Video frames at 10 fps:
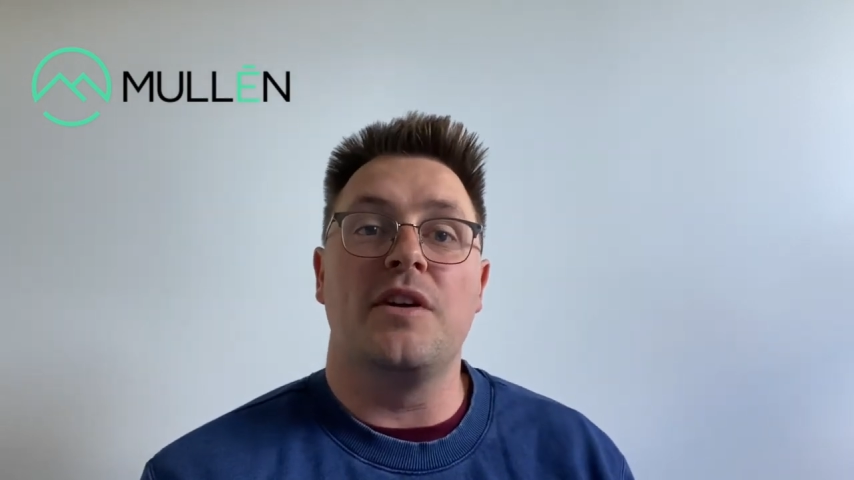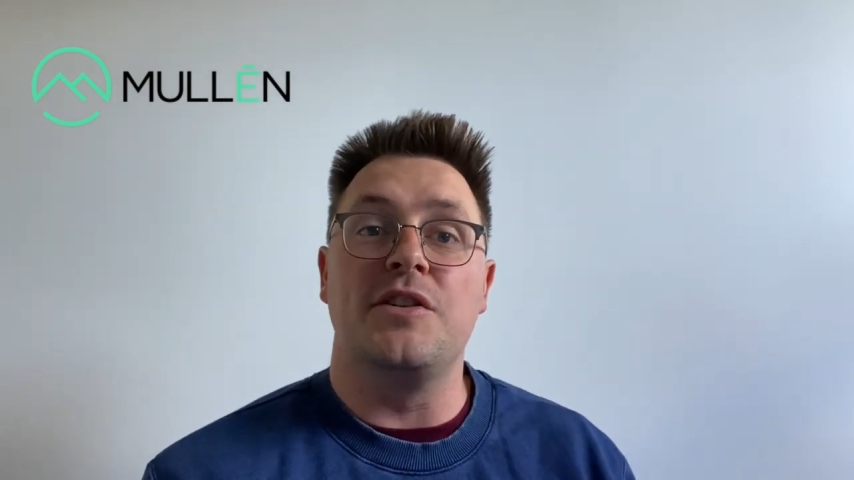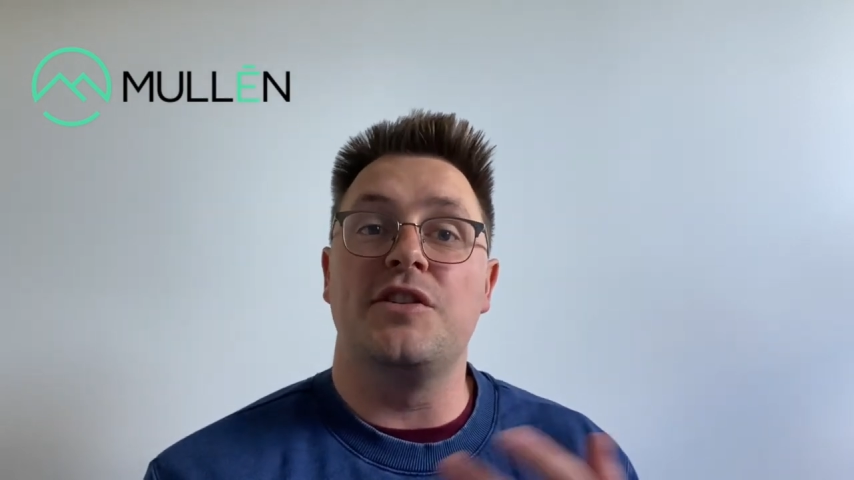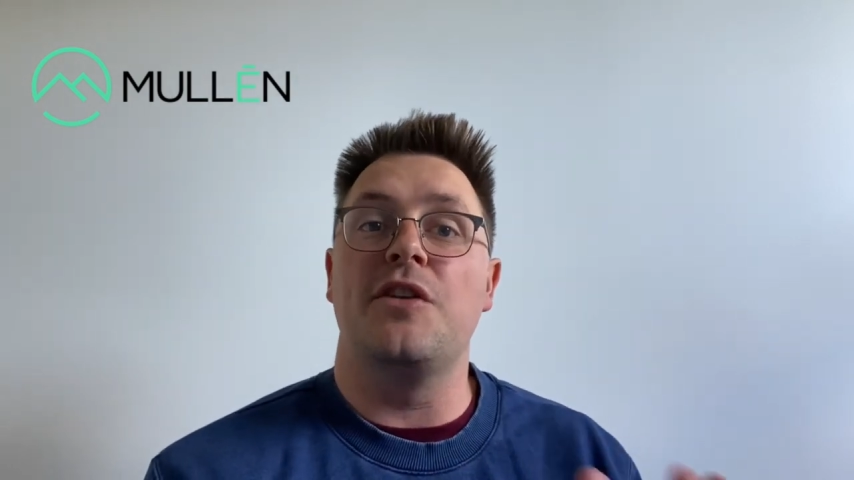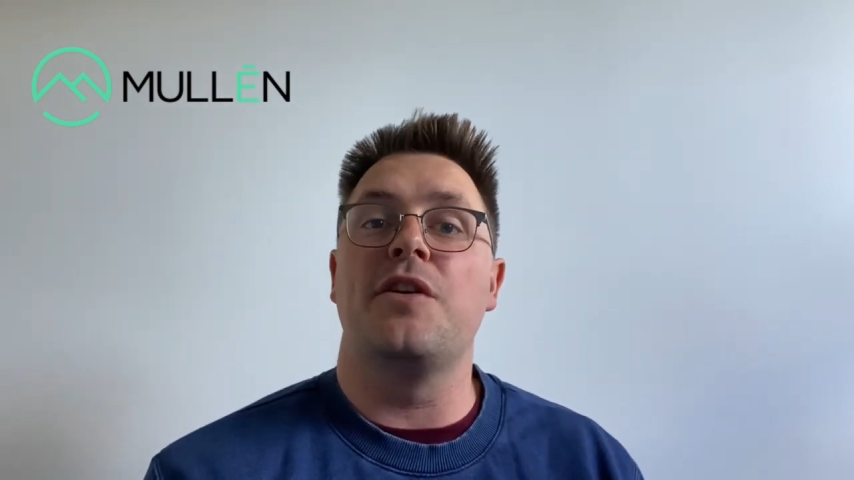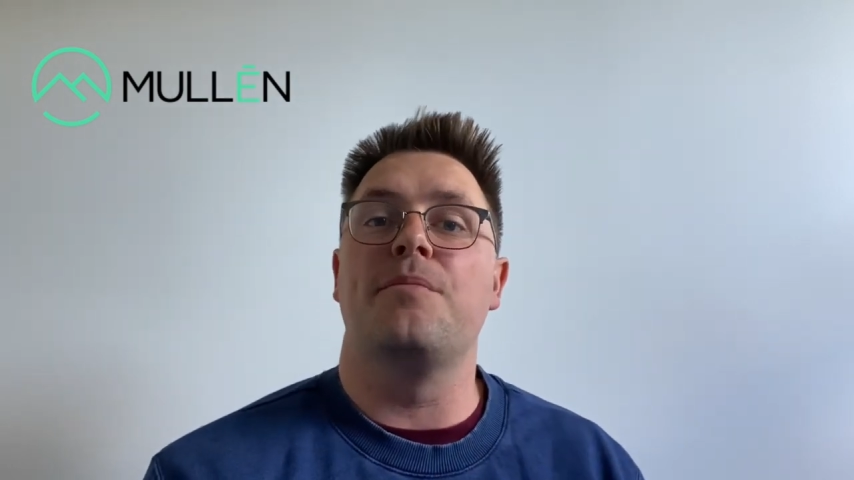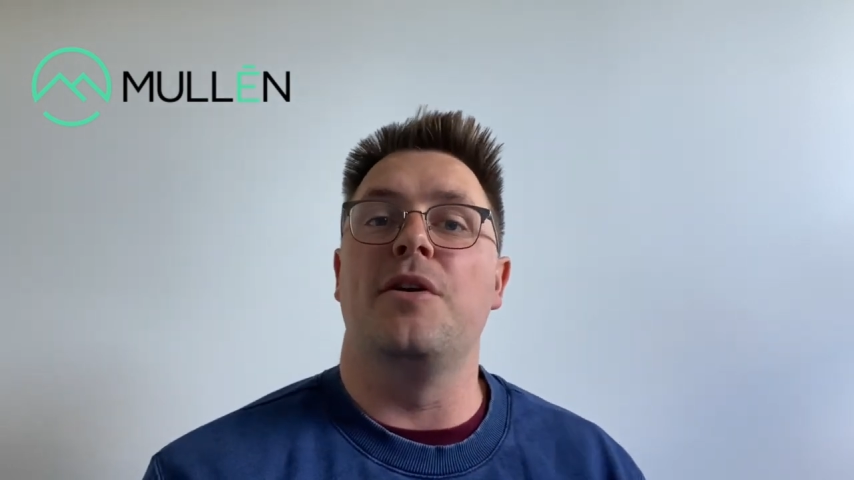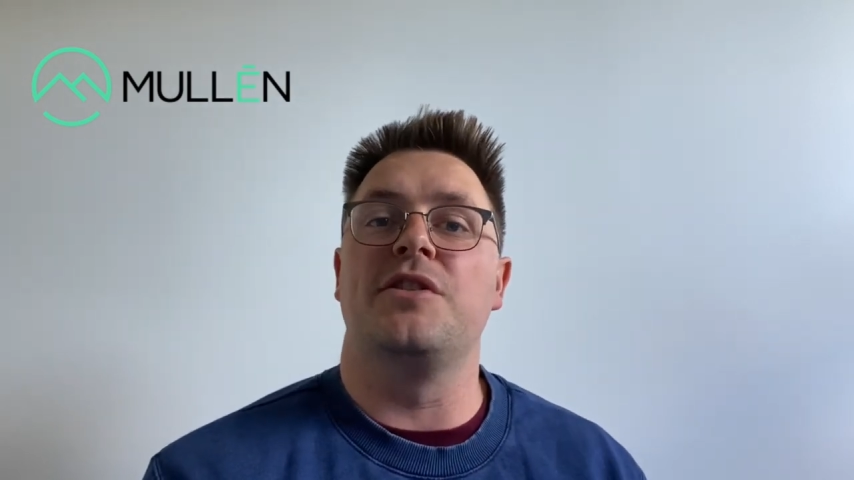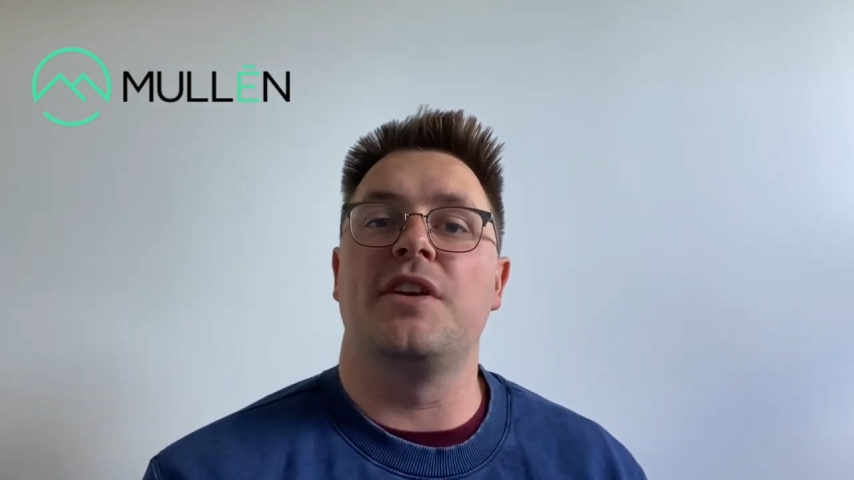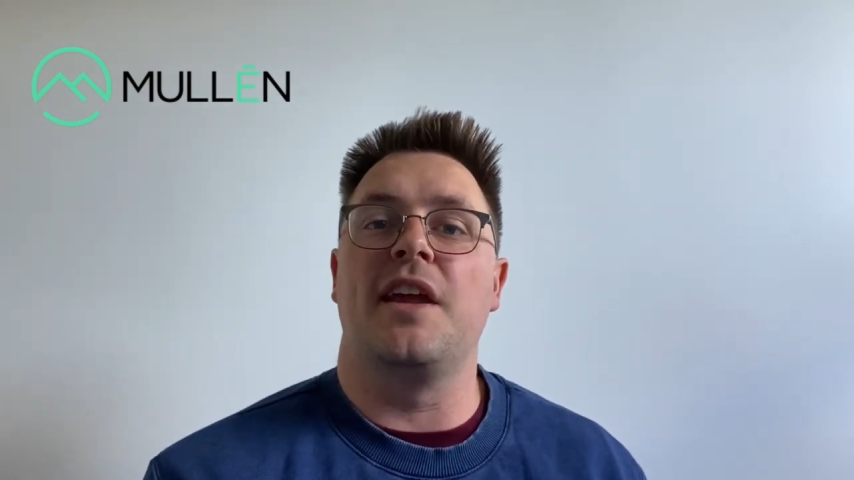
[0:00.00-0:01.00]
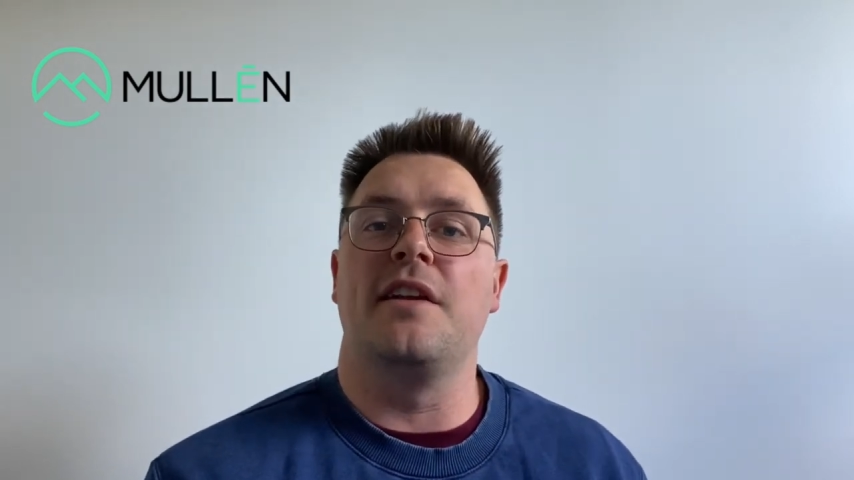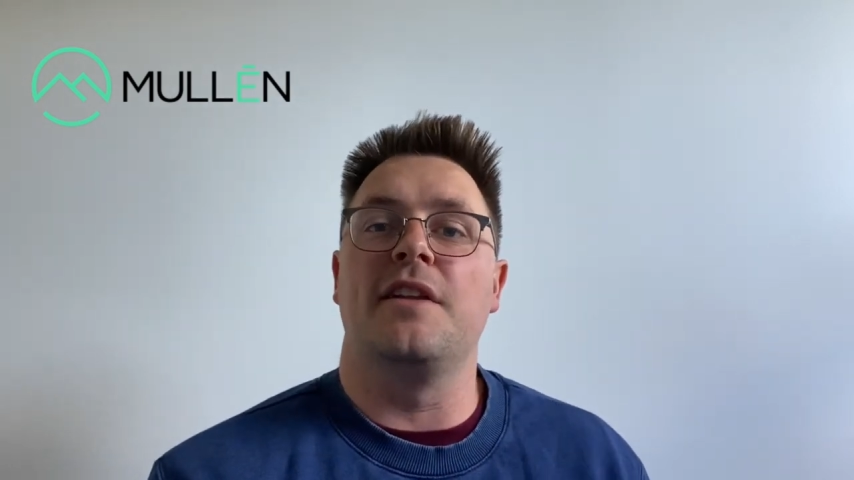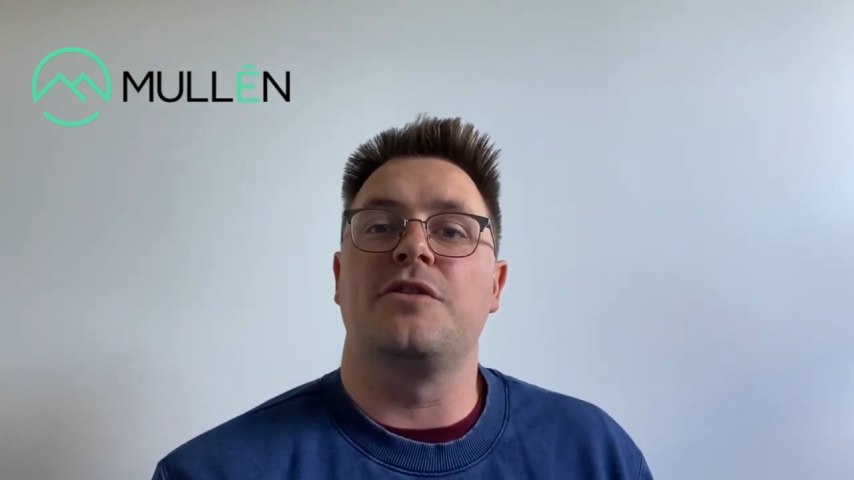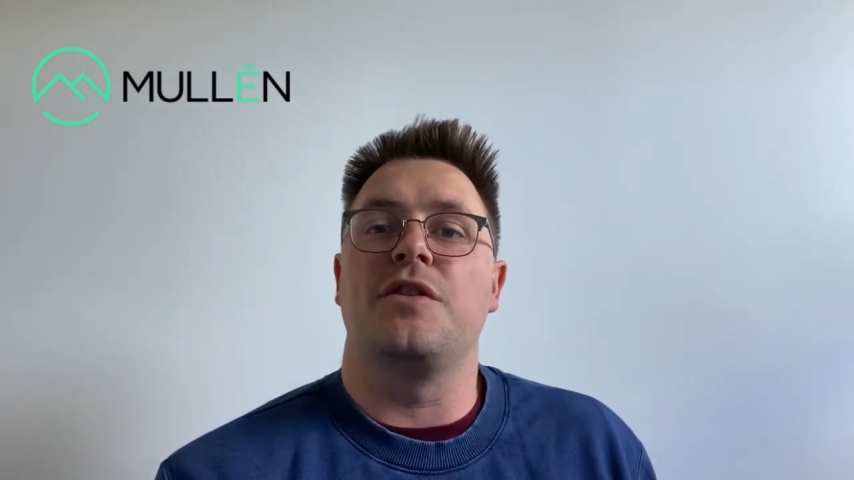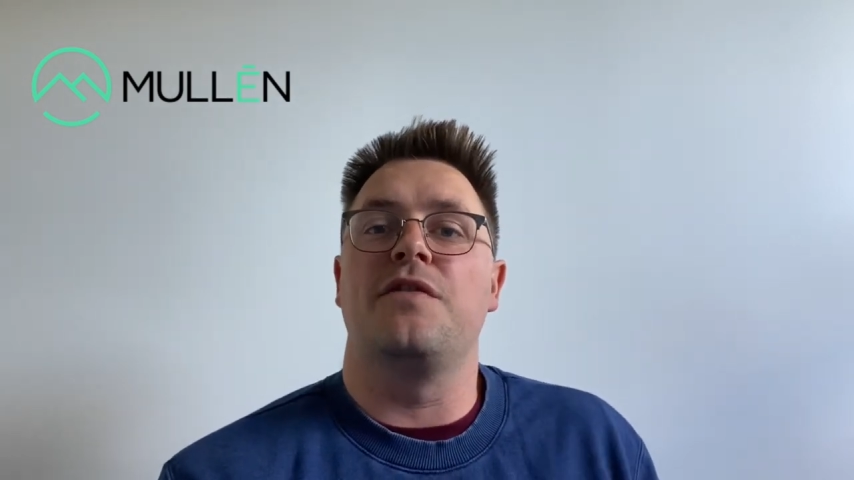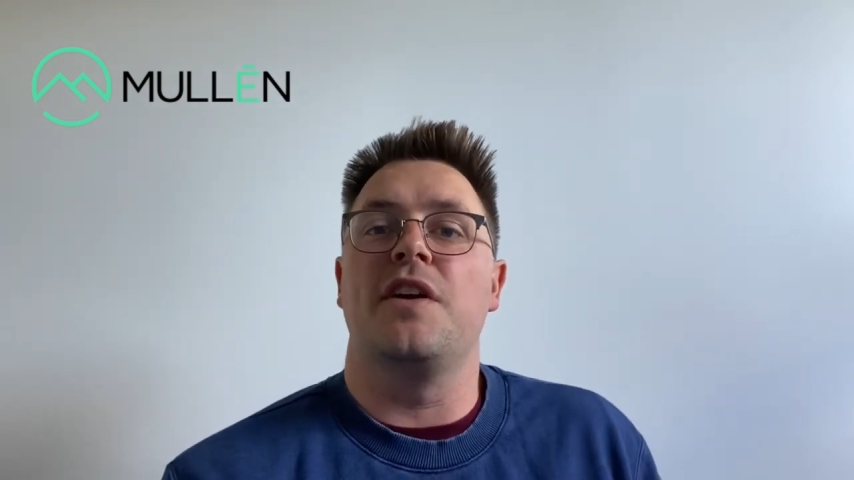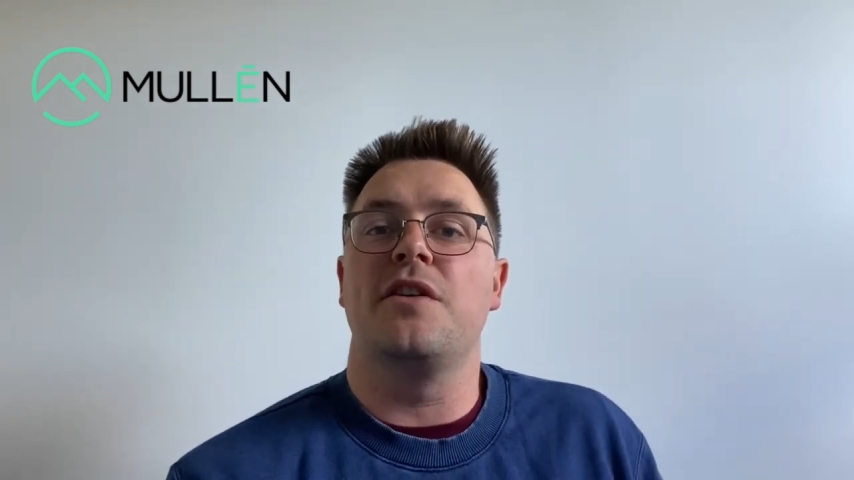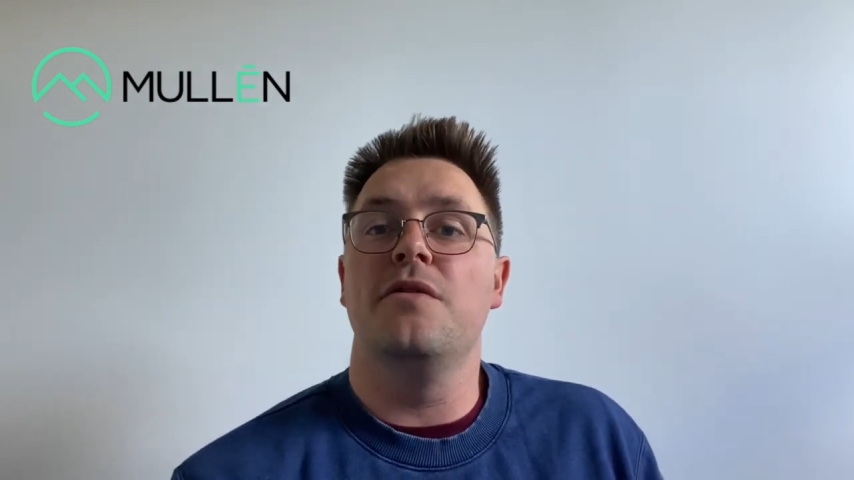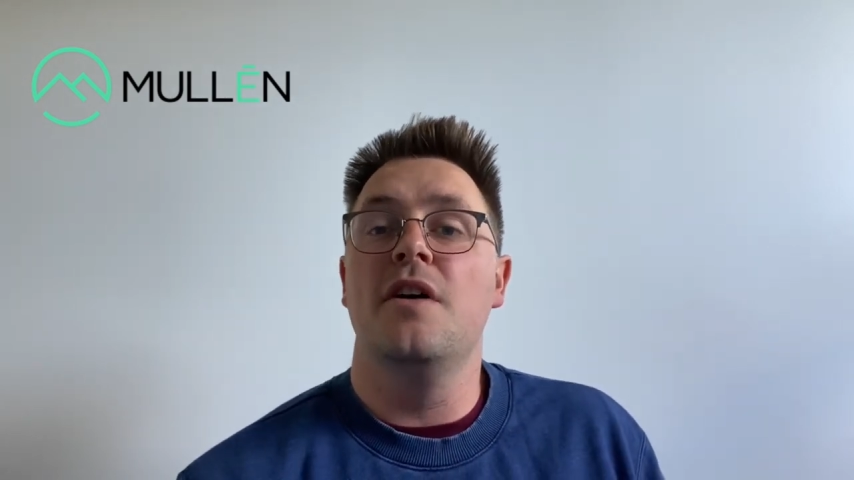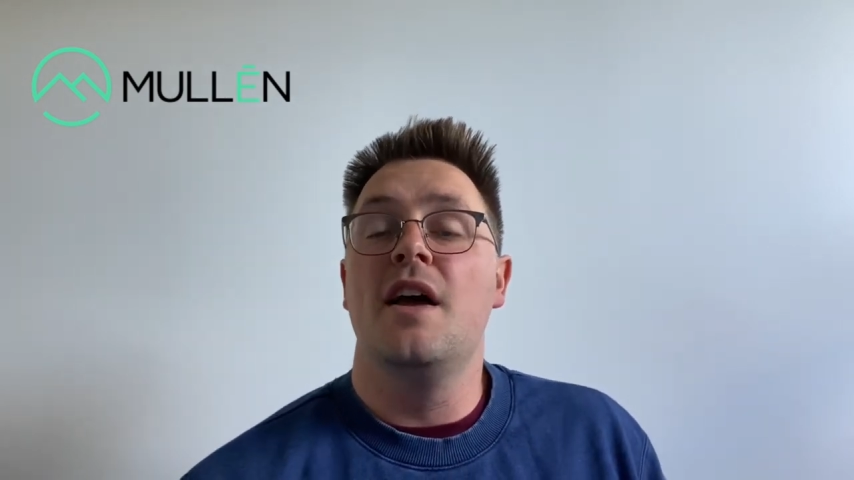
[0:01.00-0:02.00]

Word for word: considering purchasing an electric vehicle,